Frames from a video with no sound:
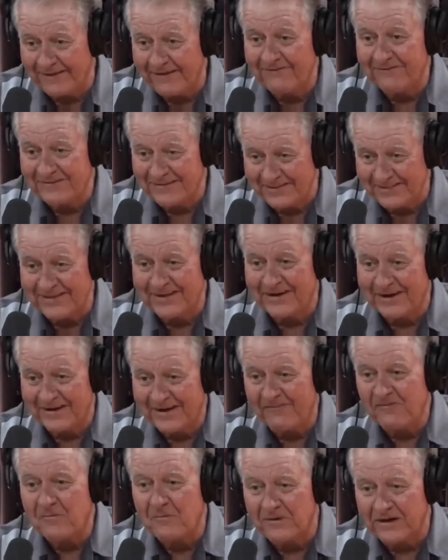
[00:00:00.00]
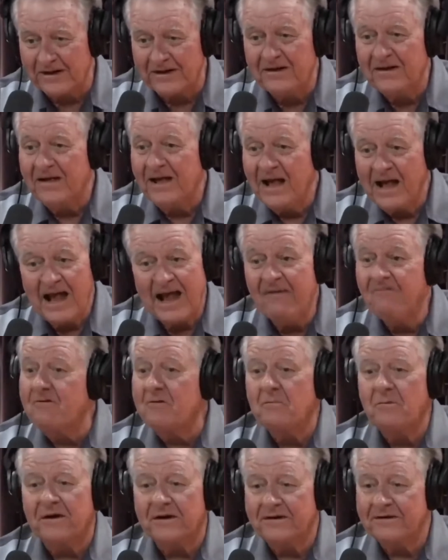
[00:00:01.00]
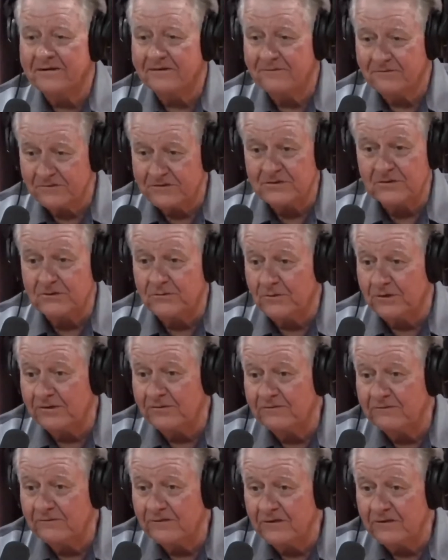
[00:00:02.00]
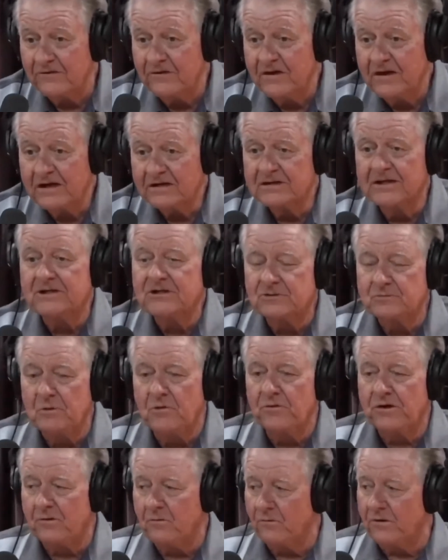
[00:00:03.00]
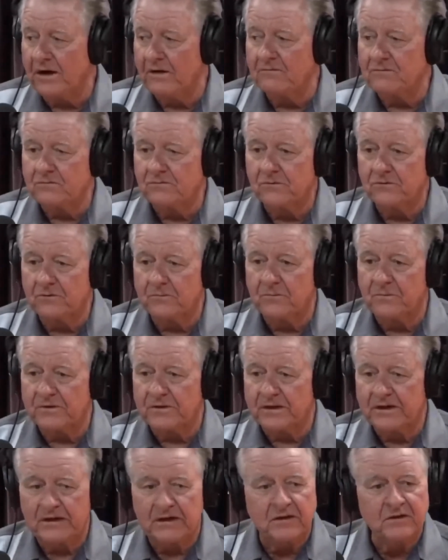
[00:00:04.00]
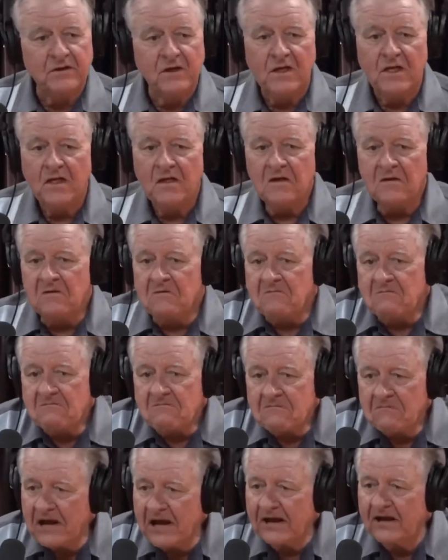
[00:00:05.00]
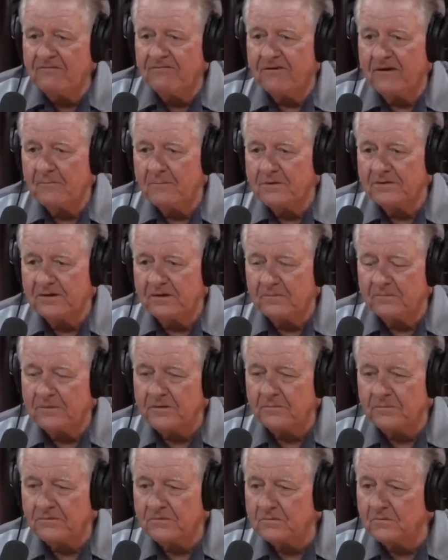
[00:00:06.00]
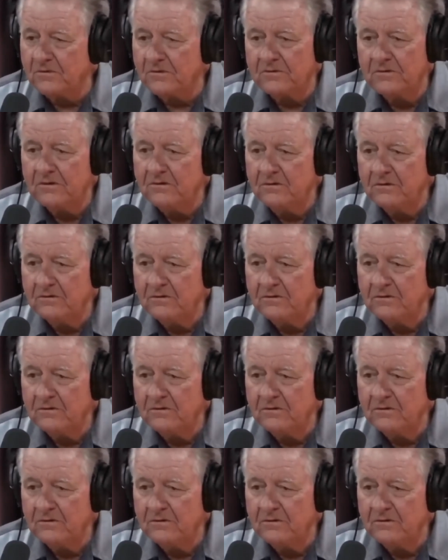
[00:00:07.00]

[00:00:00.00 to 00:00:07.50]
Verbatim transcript: That was the thing. Everybody, everybody was doing it. You know, it's like smoking. When I was growing up as a kid, ninety-five percent of people smoked.